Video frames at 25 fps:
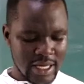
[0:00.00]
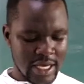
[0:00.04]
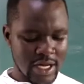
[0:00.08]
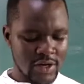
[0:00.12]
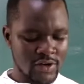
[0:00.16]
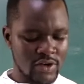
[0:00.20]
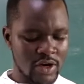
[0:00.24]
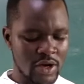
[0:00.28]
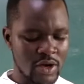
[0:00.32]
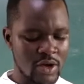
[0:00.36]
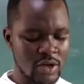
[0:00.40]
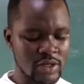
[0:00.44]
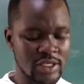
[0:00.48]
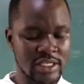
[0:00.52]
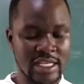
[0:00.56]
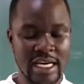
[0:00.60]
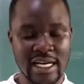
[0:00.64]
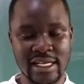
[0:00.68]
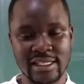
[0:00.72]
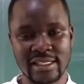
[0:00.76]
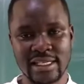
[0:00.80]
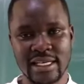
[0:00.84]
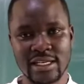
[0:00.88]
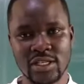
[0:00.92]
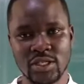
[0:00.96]
introduced
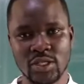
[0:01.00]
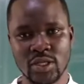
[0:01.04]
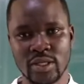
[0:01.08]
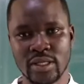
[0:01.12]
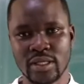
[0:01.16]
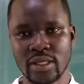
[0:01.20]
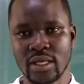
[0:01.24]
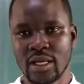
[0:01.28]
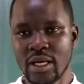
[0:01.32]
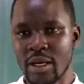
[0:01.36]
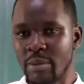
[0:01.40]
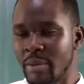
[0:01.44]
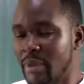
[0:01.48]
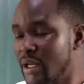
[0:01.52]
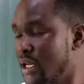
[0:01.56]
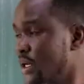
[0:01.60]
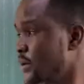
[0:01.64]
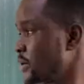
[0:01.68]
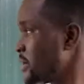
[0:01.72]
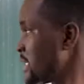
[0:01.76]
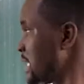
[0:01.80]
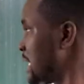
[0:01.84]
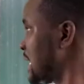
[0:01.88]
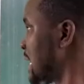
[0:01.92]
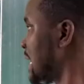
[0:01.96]
taxation, meaning we
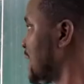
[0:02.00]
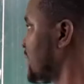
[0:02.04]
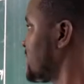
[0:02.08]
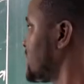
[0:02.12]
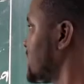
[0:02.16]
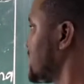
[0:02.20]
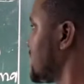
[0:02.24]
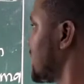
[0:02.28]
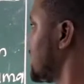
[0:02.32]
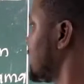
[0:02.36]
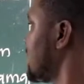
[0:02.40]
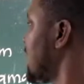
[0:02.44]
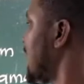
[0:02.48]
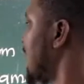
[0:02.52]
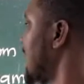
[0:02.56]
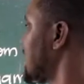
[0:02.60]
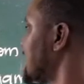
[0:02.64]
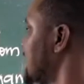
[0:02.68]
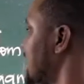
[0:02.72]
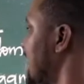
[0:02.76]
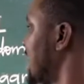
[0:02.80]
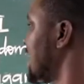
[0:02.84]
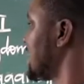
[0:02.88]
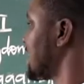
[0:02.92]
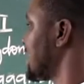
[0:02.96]
shall have still hat
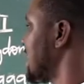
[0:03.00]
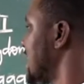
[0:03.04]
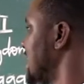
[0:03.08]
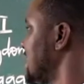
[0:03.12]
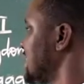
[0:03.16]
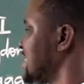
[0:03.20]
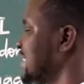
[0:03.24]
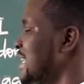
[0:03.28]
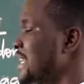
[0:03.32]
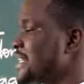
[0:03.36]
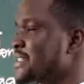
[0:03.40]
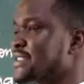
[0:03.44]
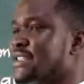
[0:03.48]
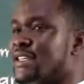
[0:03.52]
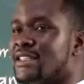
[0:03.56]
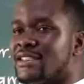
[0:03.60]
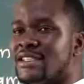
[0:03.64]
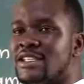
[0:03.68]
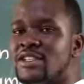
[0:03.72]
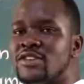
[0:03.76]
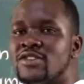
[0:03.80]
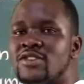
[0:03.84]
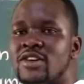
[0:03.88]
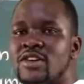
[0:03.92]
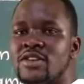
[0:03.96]
and gun taxes
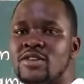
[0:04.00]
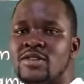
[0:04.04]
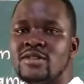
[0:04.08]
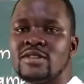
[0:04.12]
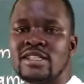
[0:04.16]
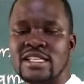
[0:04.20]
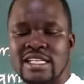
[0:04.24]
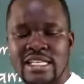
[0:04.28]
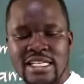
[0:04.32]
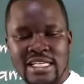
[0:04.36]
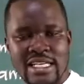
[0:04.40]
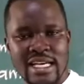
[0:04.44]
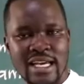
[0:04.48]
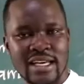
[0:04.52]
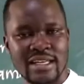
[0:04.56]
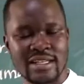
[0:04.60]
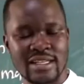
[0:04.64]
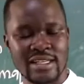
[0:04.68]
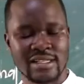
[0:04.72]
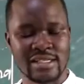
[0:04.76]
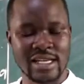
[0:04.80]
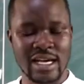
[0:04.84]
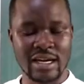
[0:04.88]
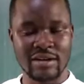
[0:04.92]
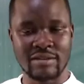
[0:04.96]
introduced here in
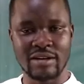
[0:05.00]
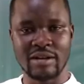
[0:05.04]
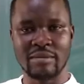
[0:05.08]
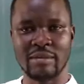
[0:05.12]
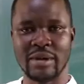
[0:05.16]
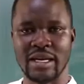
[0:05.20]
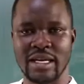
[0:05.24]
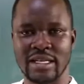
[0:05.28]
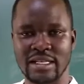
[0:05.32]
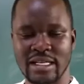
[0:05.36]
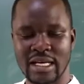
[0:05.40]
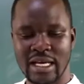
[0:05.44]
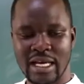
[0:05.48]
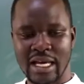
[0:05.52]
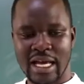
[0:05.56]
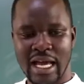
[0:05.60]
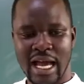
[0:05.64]
this agreement.